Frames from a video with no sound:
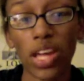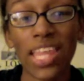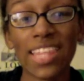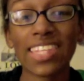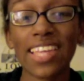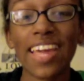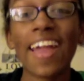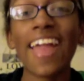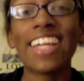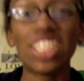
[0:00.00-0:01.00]
It's
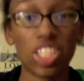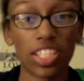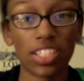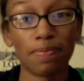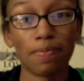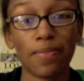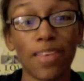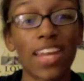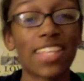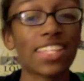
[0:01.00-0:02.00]
ancient,
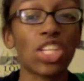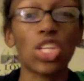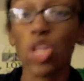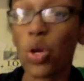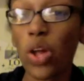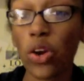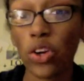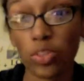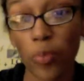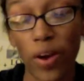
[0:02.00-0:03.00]
and it's no longer
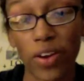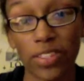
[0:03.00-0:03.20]
smart.